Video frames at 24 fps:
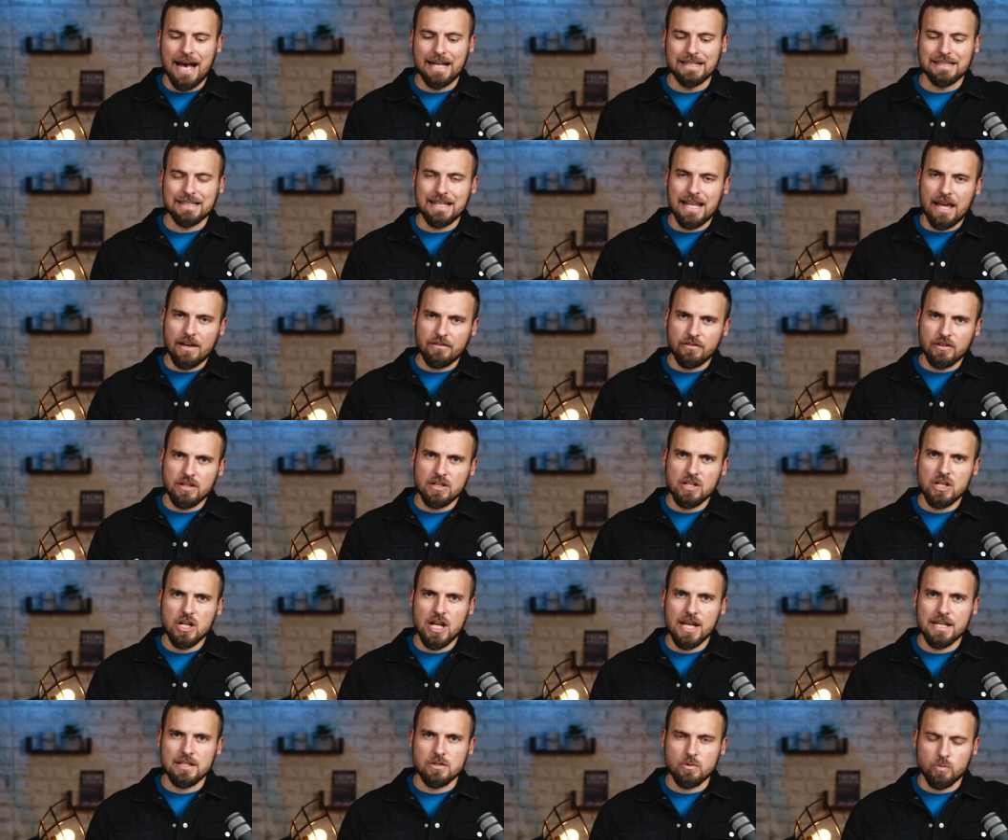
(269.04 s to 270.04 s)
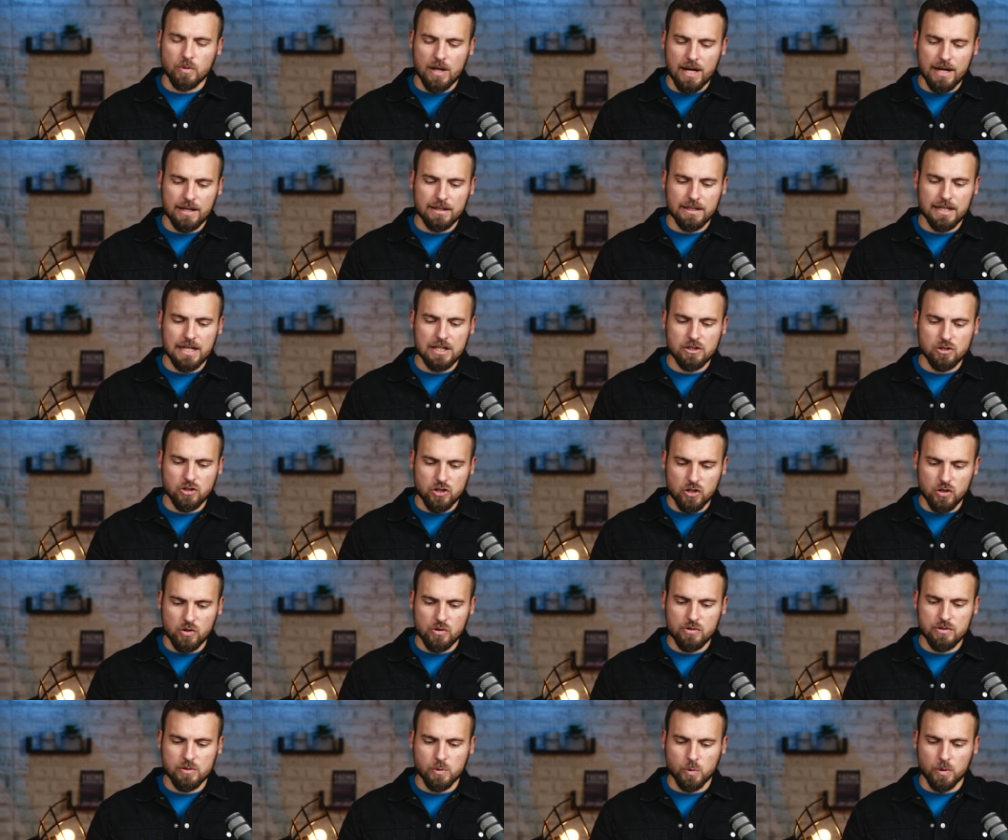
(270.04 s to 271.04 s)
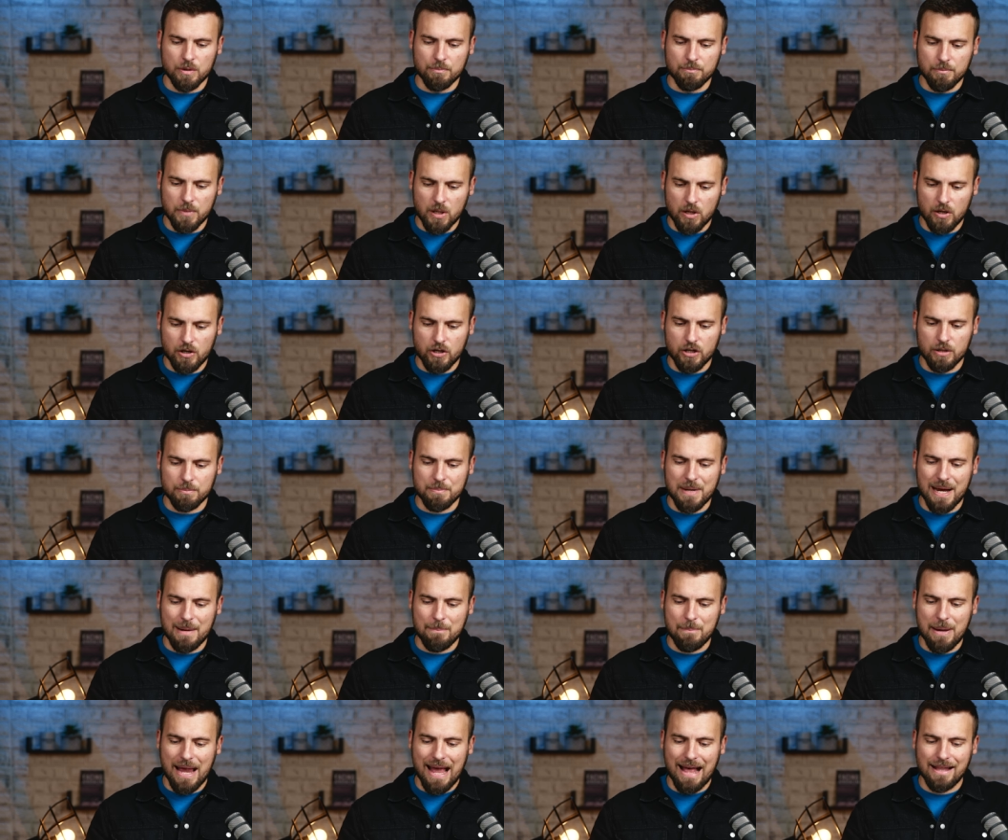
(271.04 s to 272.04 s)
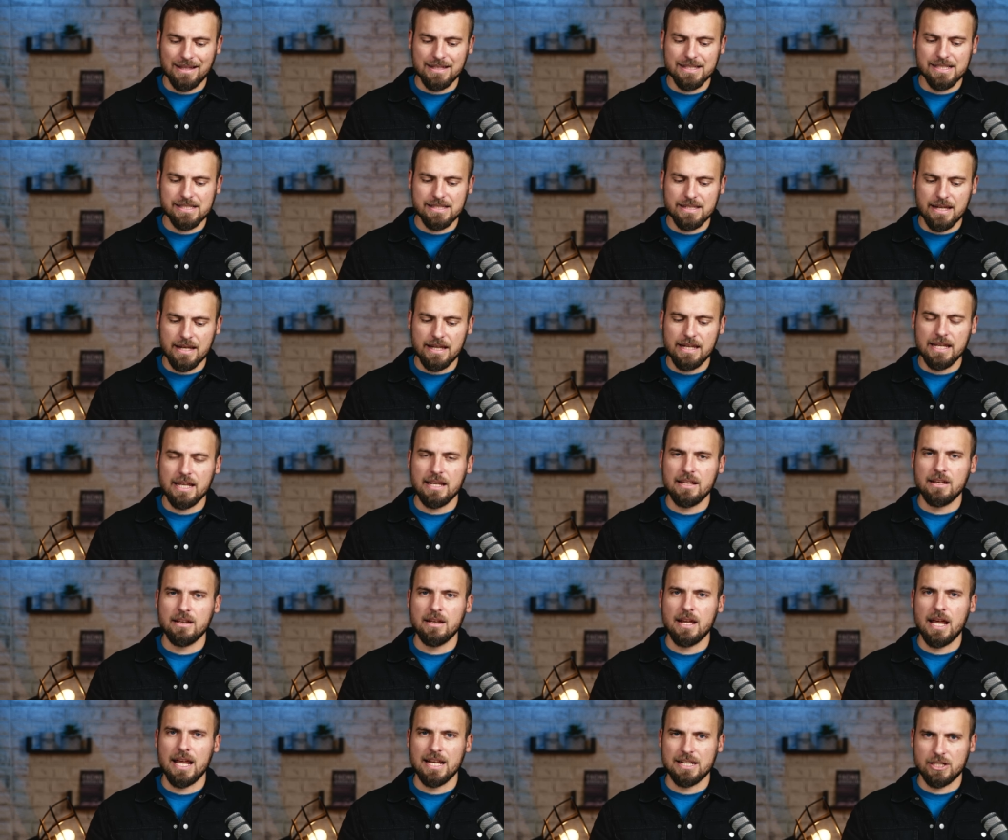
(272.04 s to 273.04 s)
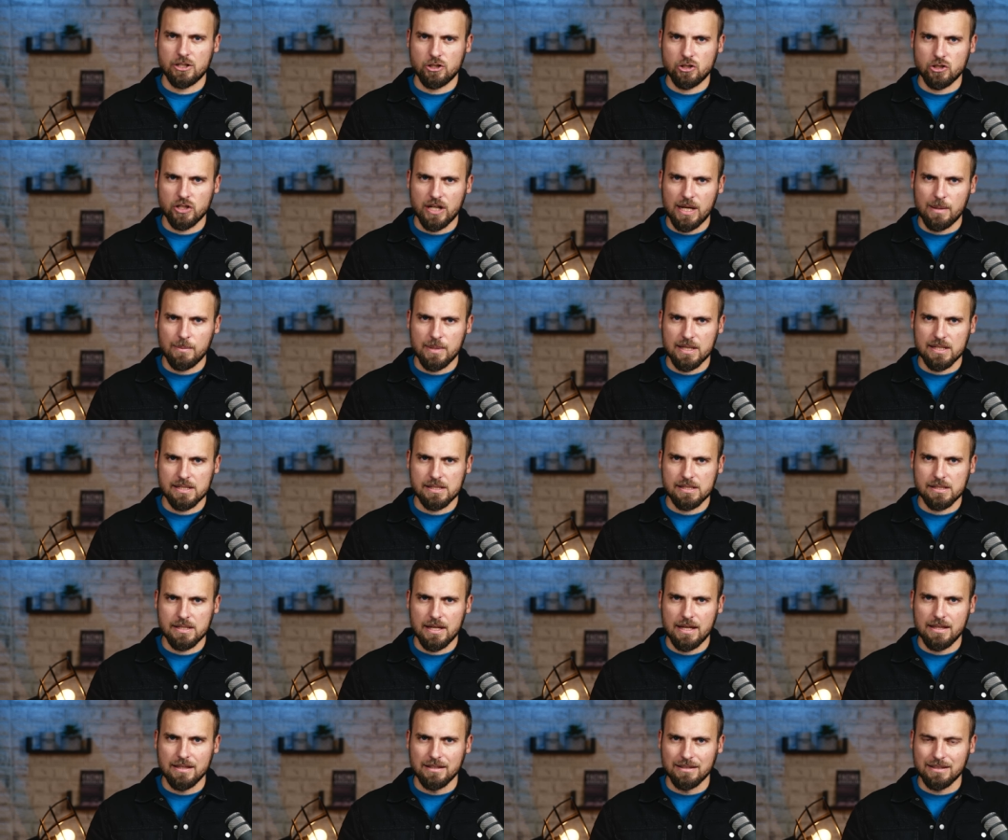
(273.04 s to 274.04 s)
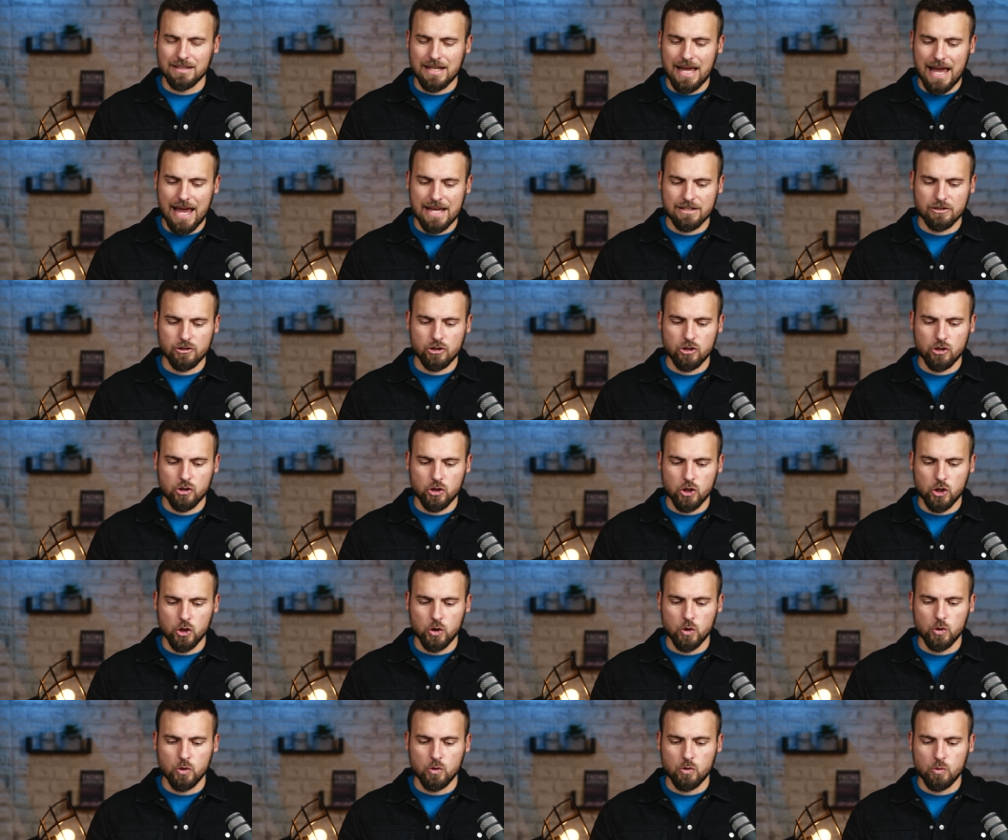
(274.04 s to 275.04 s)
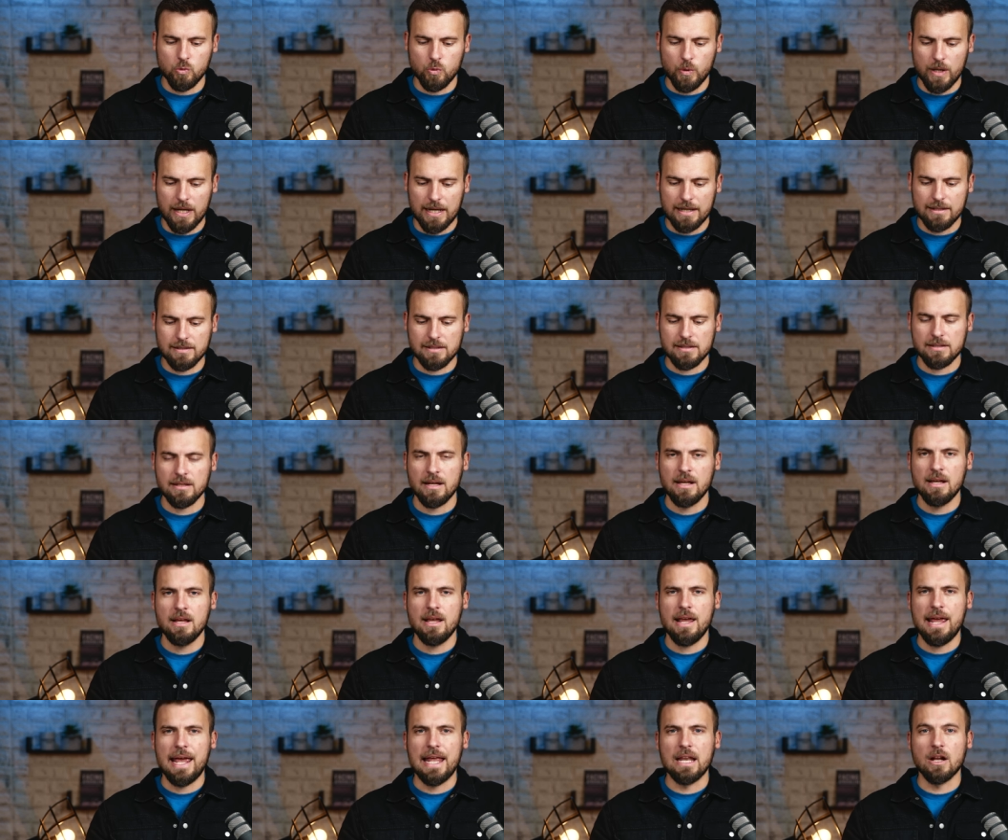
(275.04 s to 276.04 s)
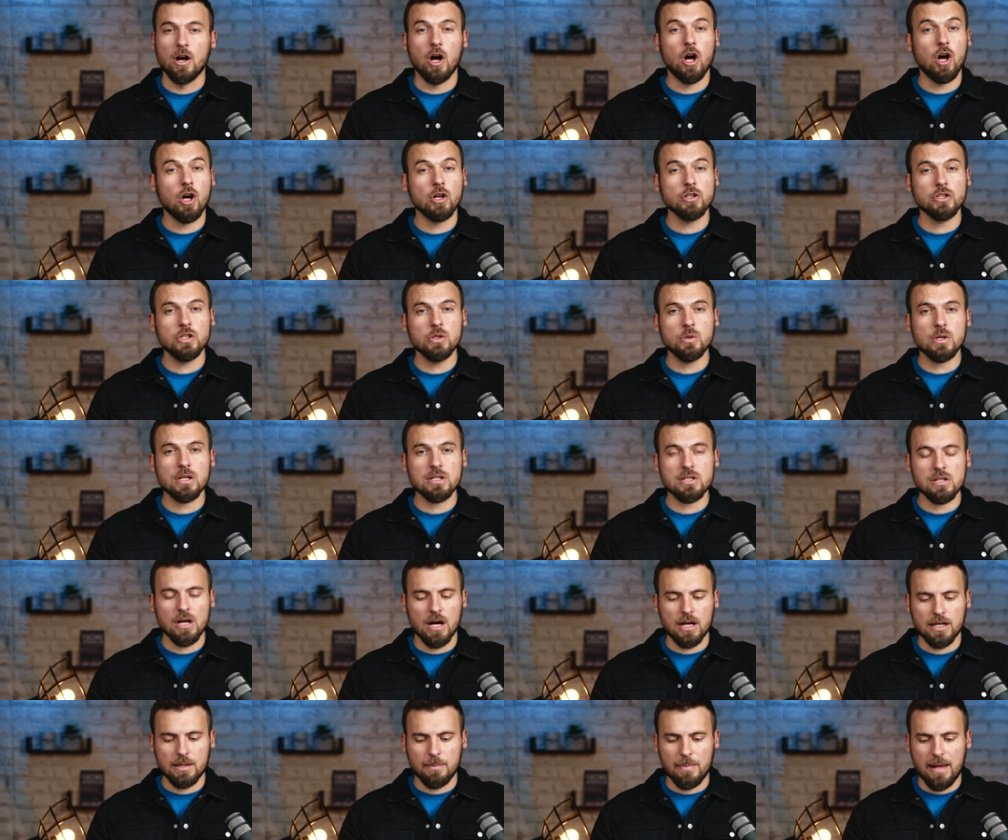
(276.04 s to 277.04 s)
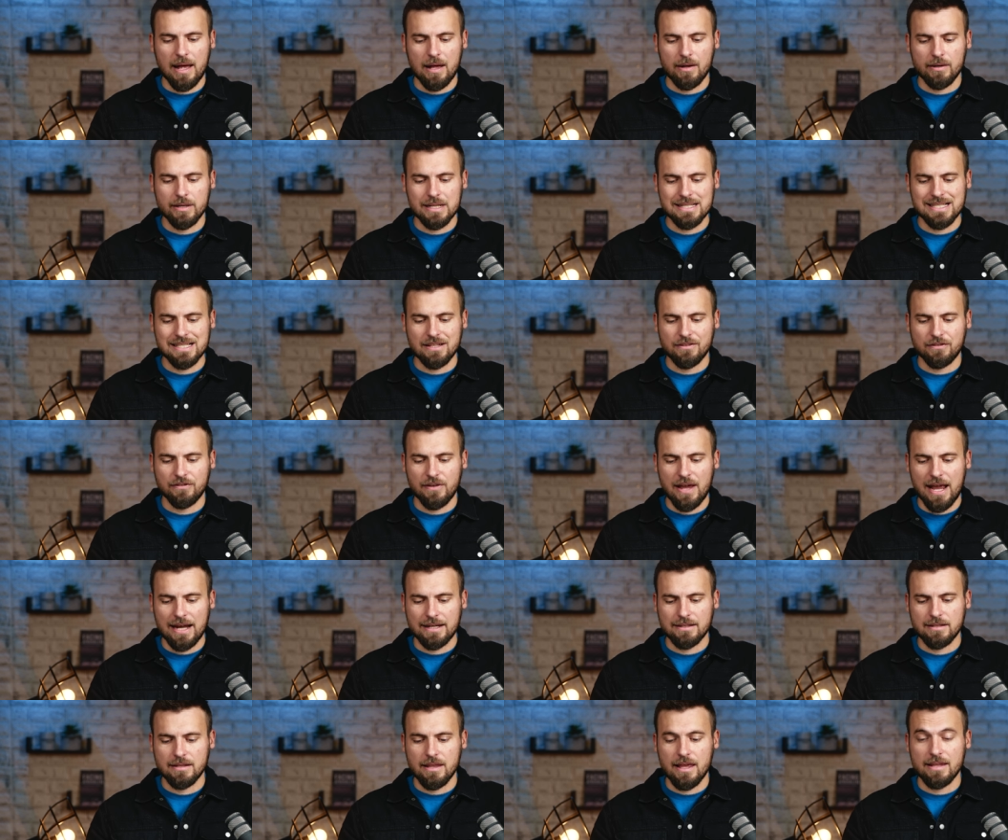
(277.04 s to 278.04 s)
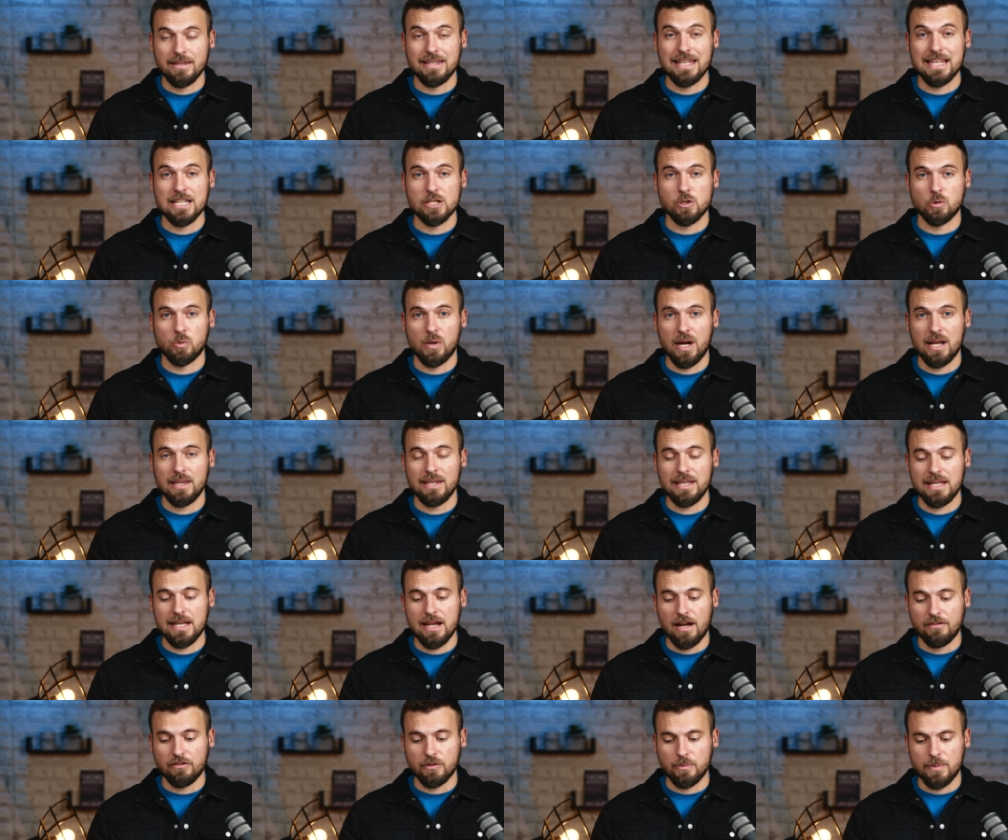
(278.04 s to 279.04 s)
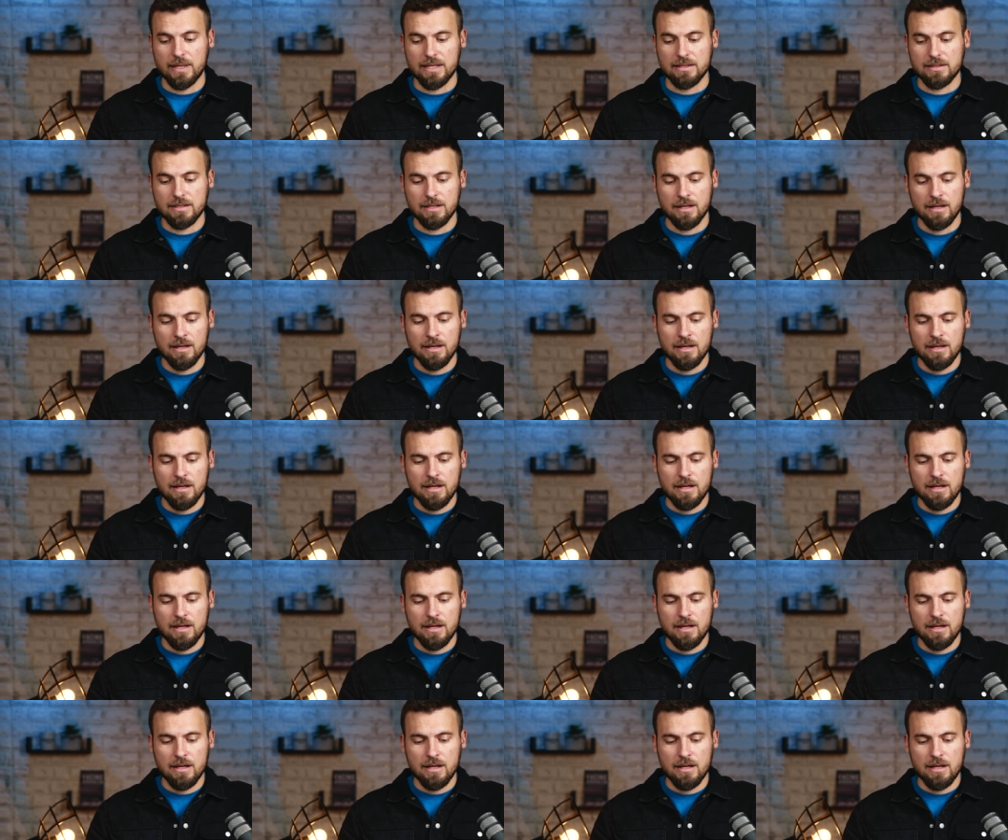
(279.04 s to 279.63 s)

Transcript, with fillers: 11 Israeli Jews were murdered by Palestinian extremists in the last two weeks. And all you can talk about is the fact that the Israeli government